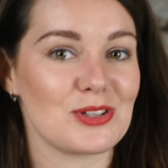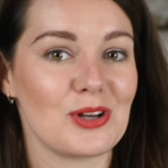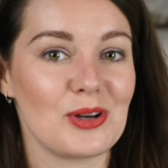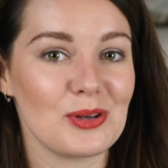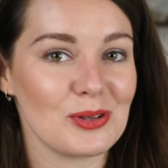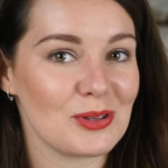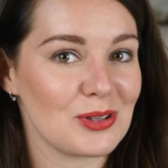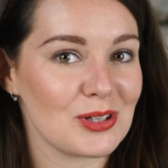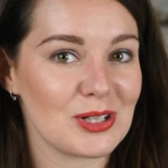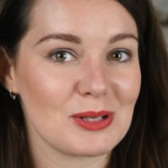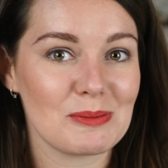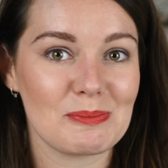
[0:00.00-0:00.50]

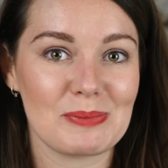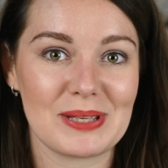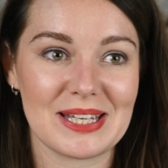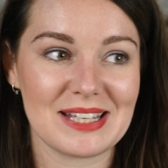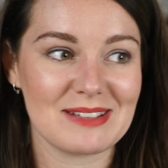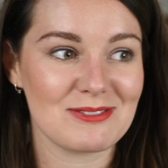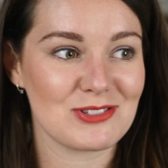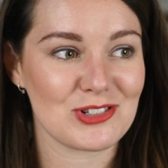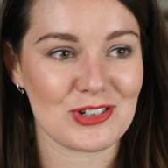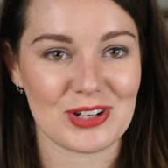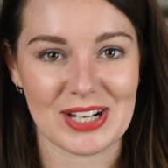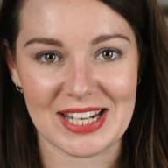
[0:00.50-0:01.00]
not going to
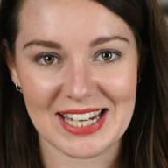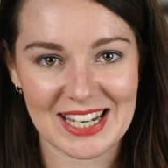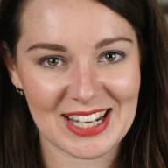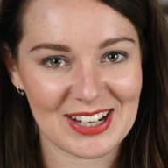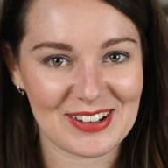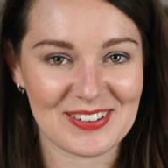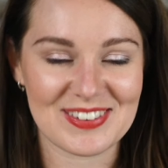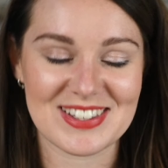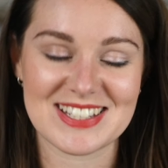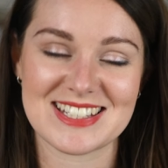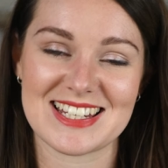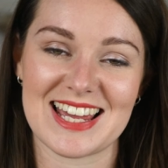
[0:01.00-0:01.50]
be drinking
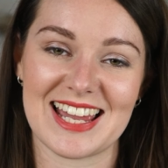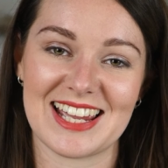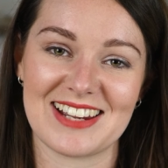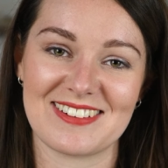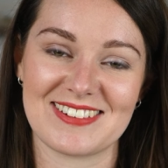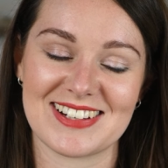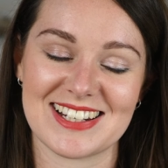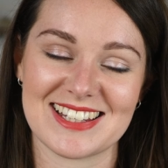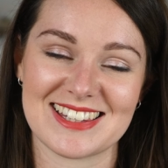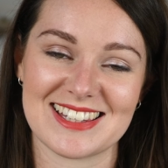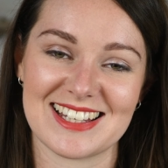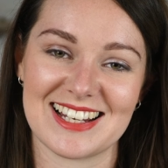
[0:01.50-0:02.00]
on the day or
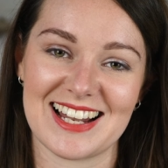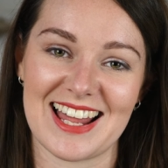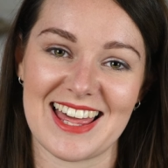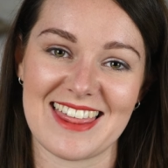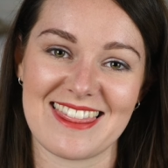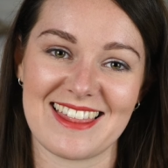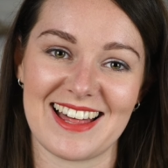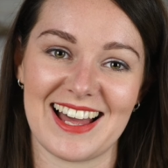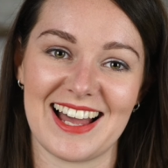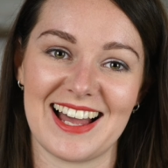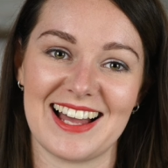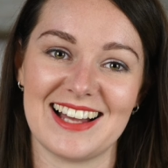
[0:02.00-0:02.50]
anything
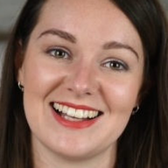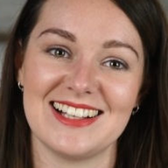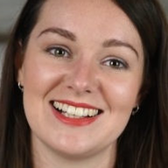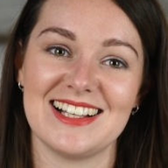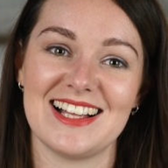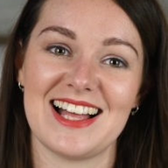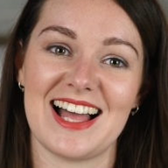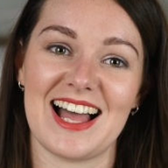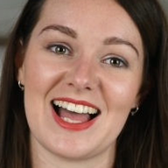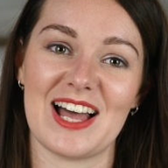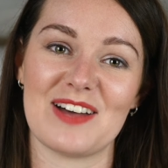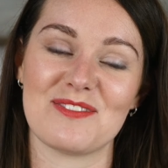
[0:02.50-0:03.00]
like that,
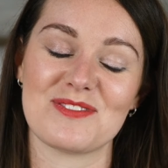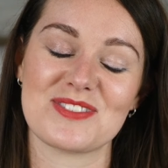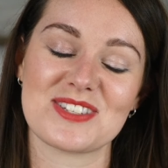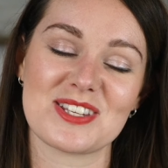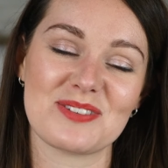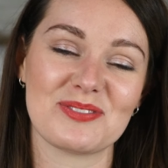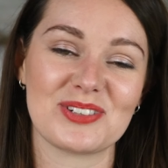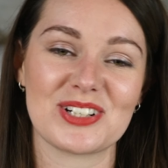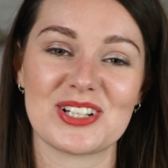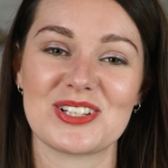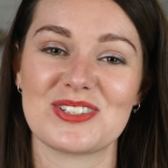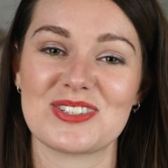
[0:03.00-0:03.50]

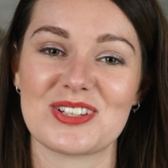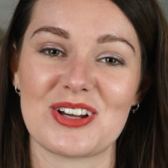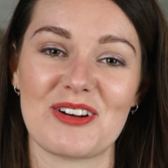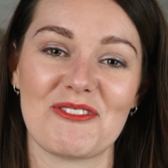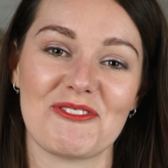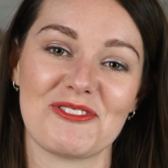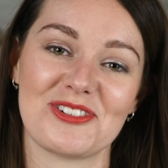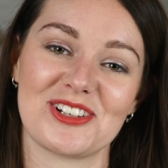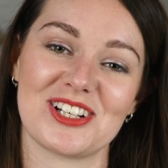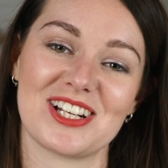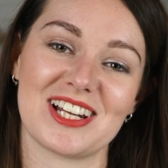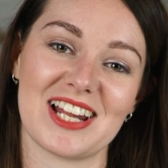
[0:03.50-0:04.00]
someone who's
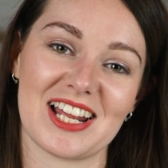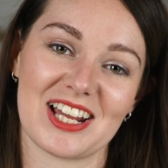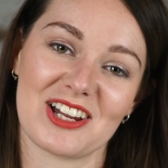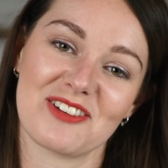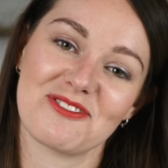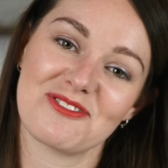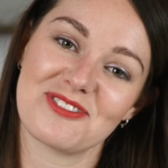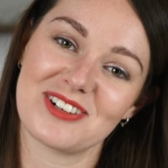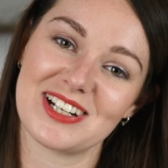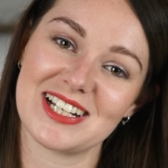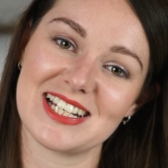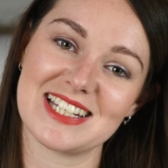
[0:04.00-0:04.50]
confident and
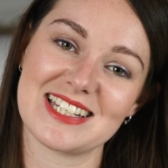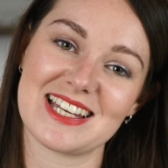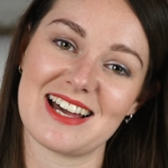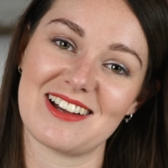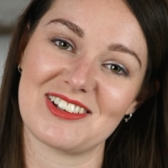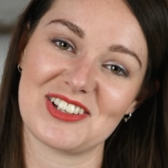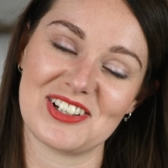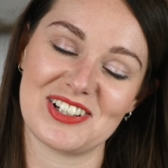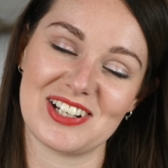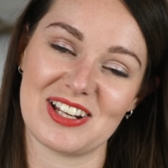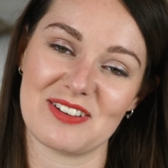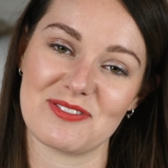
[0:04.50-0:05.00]
can really
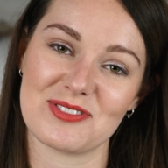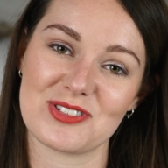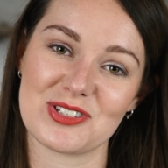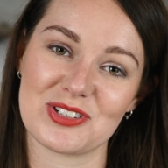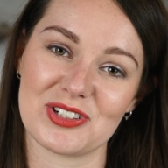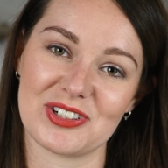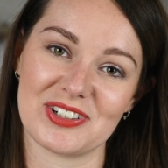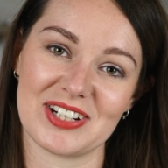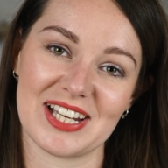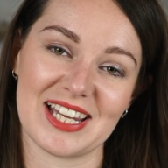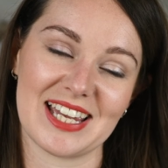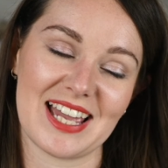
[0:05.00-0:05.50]
tell your love
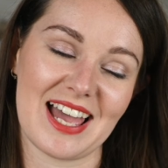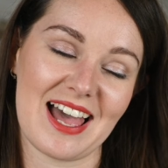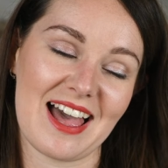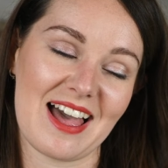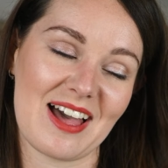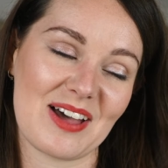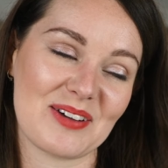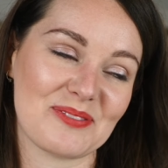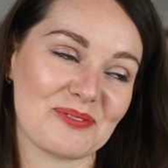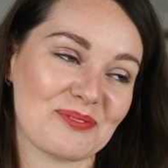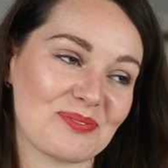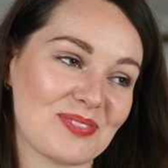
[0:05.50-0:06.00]
story.
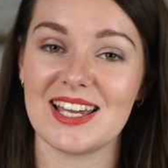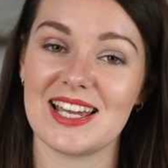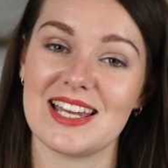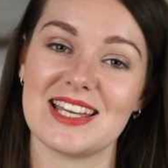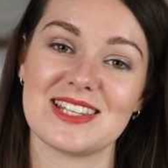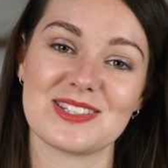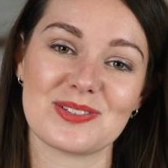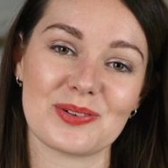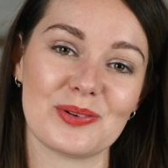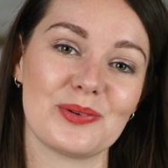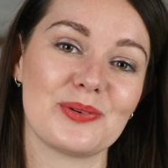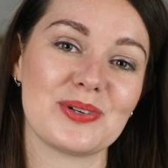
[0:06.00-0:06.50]

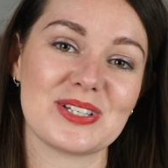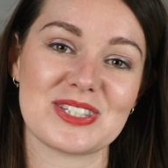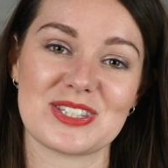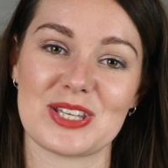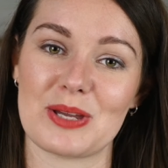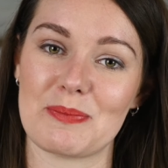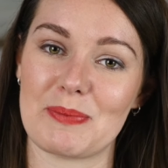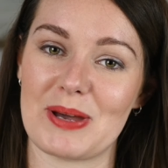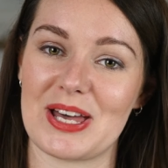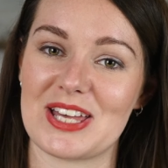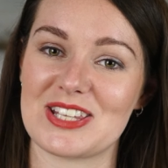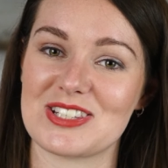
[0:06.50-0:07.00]
It's always
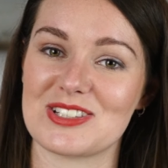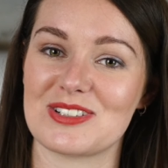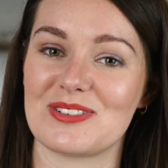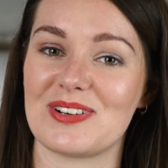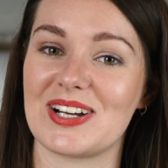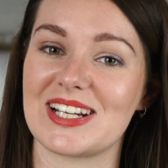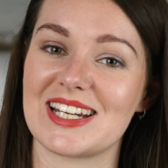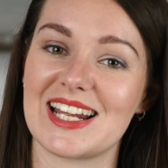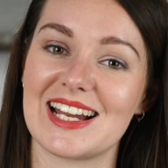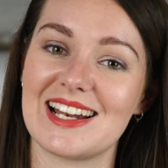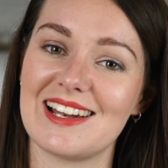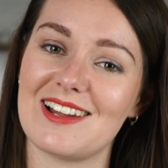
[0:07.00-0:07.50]
so personal
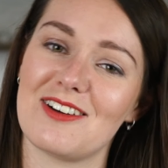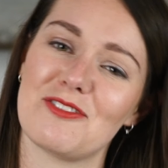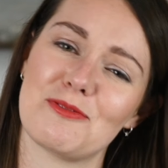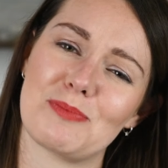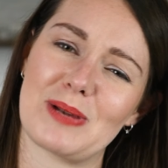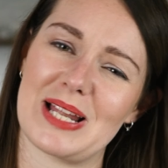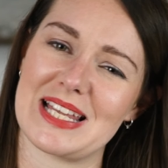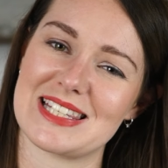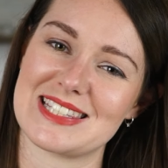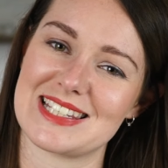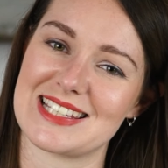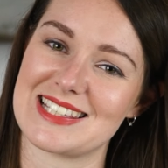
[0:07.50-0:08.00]
and I love
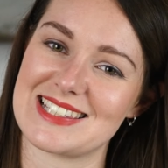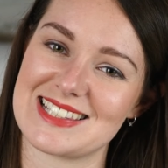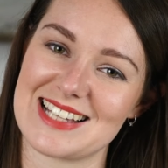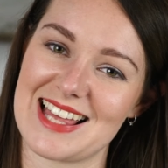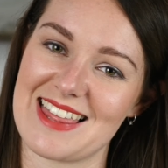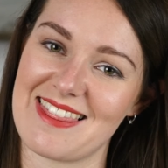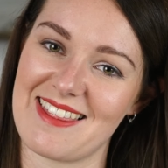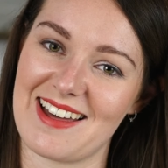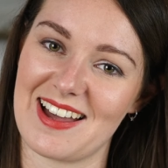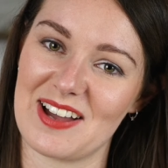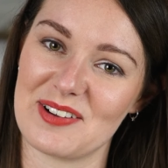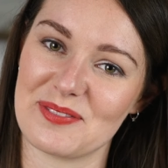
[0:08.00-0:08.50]
blessings
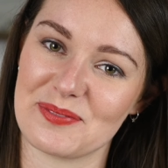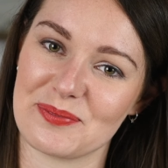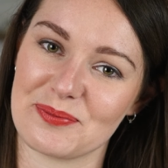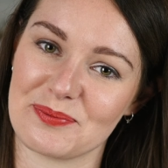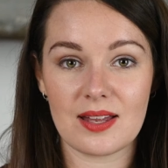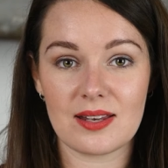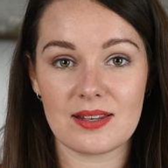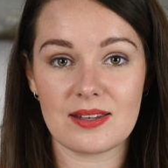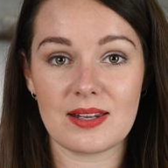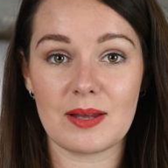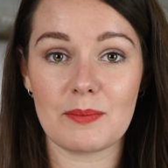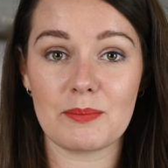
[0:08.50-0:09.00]
like that.
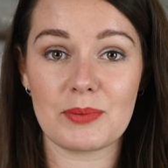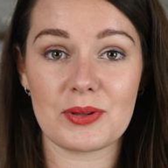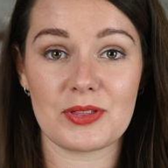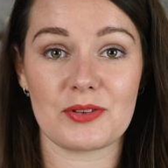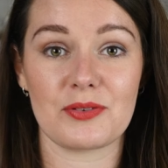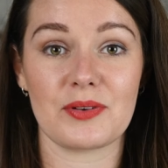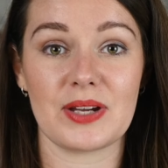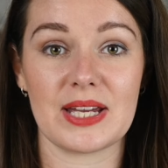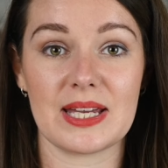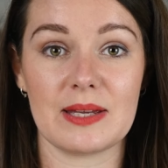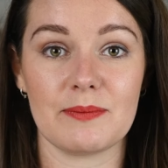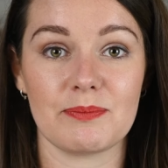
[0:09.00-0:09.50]
Number
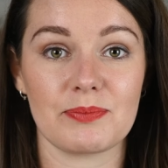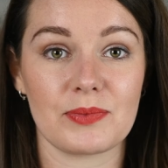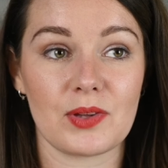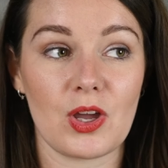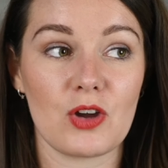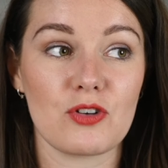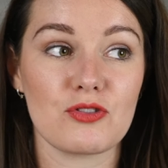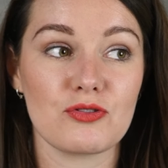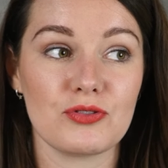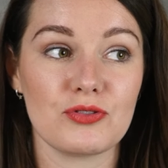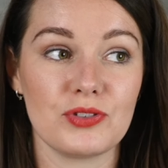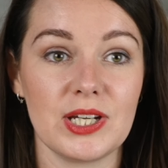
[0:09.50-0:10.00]
three,
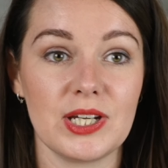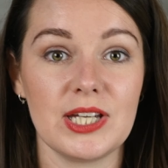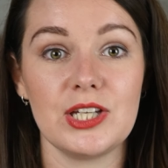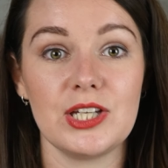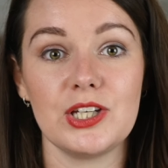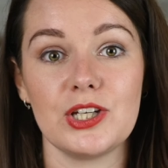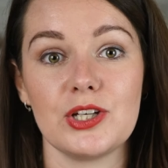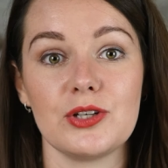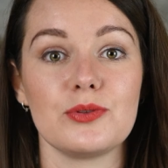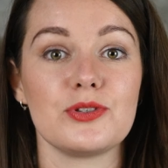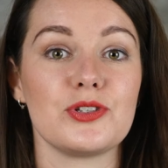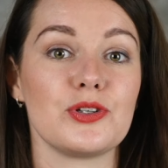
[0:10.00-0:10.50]

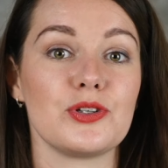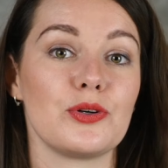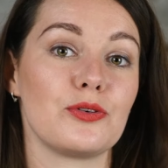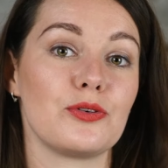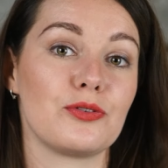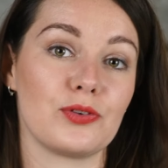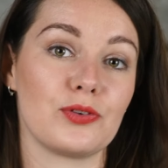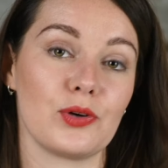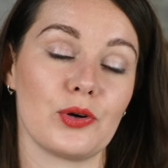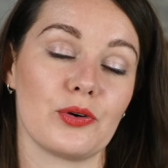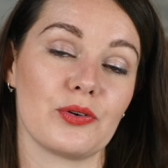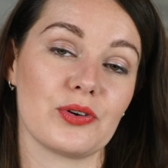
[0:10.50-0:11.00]
reuse your
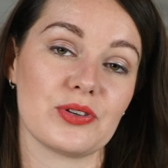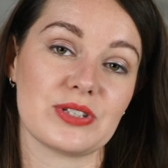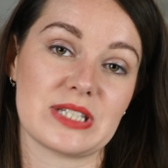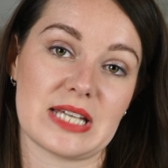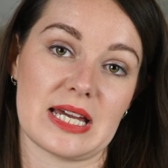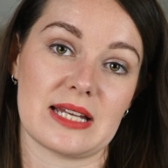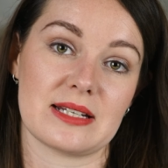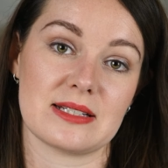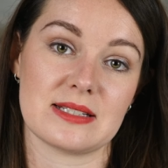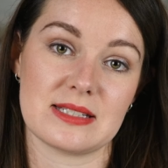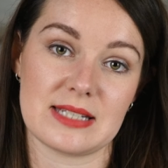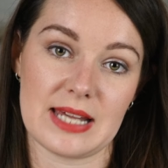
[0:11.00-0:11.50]
florals
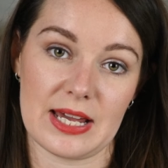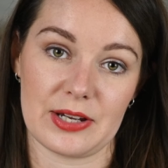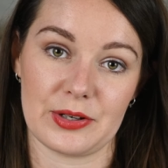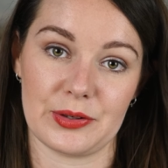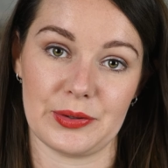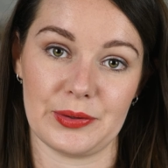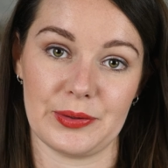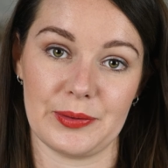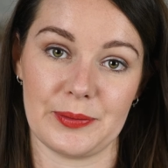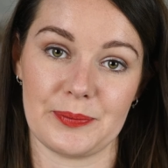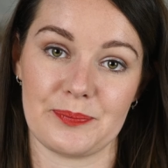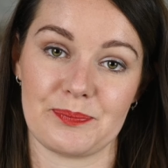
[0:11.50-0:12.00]
and
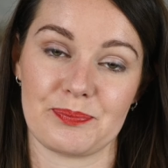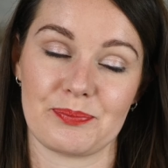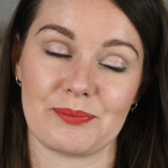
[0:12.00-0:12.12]
decor.